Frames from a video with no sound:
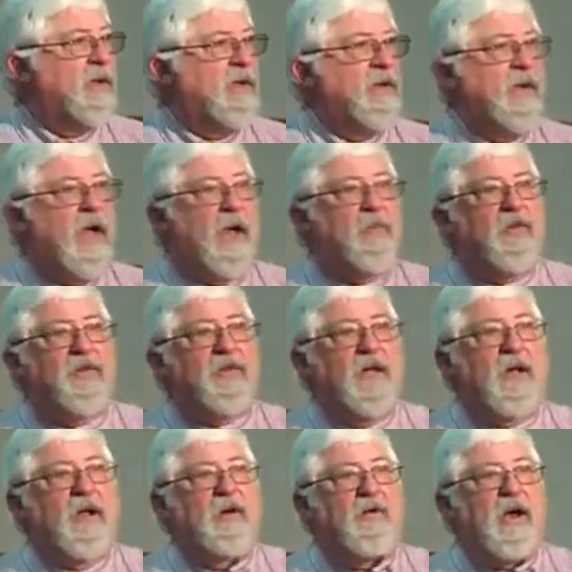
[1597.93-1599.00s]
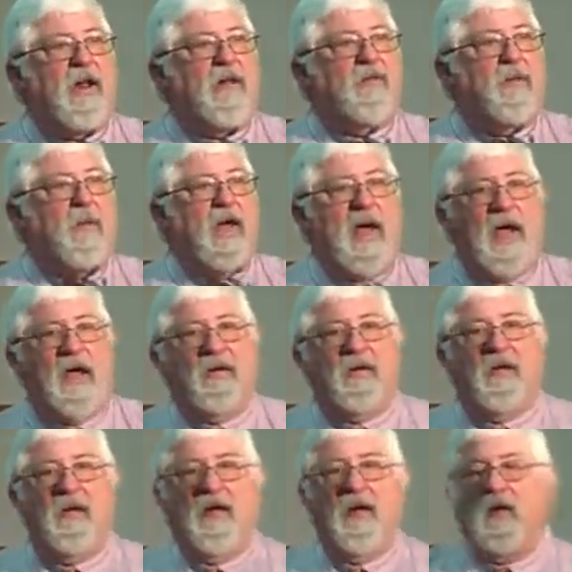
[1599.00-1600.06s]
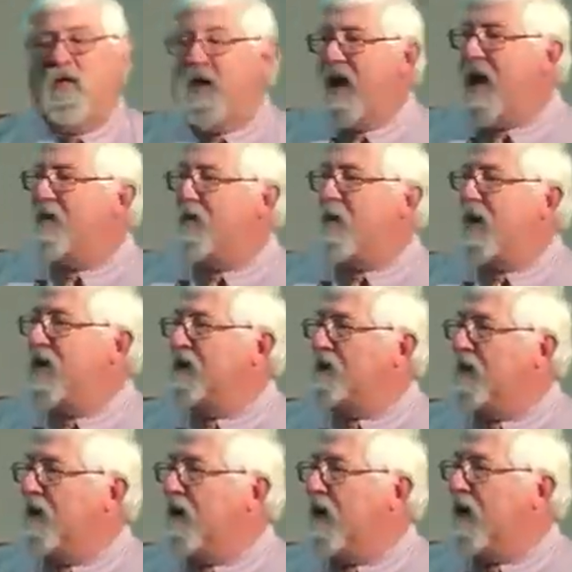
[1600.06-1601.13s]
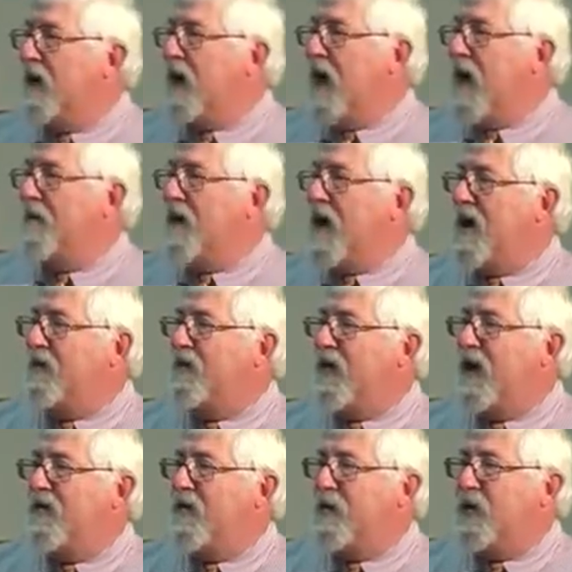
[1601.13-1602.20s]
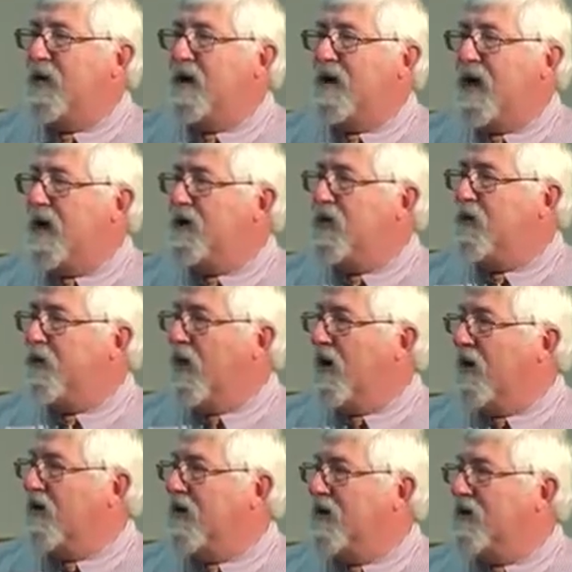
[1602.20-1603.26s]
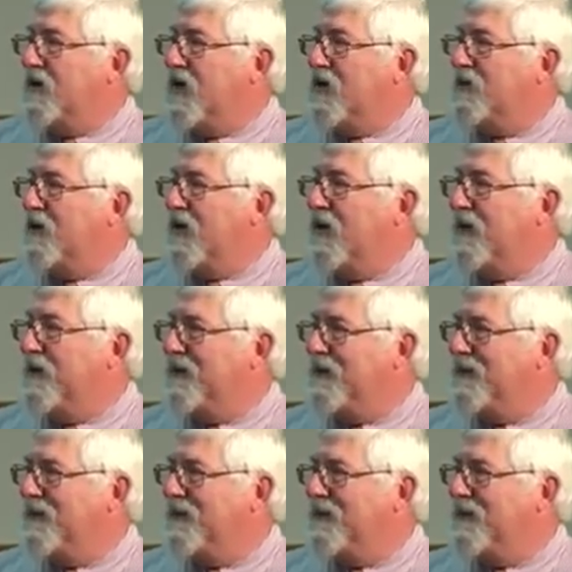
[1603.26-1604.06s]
Now, I'm going to tell you right off the bat, we have a basement. I'm not in favor of putting a tattoo parlor in the church building.